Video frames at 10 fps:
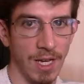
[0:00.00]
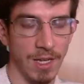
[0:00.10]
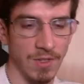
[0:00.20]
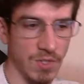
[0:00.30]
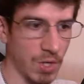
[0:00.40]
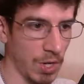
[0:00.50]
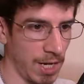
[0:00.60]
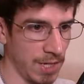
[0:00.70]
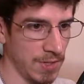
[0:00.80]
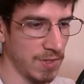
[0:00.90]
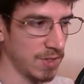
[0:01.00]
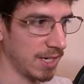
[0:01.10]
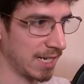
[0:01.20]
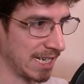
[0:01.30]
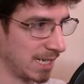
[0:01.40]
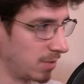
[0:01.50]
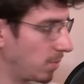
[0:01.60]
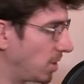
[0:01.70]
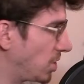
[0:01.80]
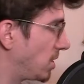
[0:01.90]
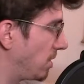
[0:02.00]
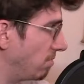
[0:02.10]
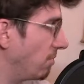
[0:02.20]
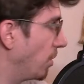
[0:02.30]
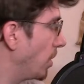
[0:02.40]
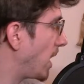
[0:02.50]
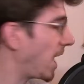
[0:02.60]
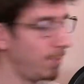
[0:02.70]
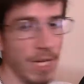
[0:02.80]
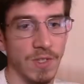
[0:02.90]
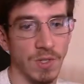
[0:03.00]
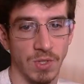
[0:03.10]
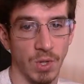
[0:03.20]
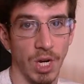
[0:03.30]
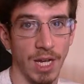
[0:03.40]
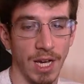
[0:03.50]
screens, which IPS looks great.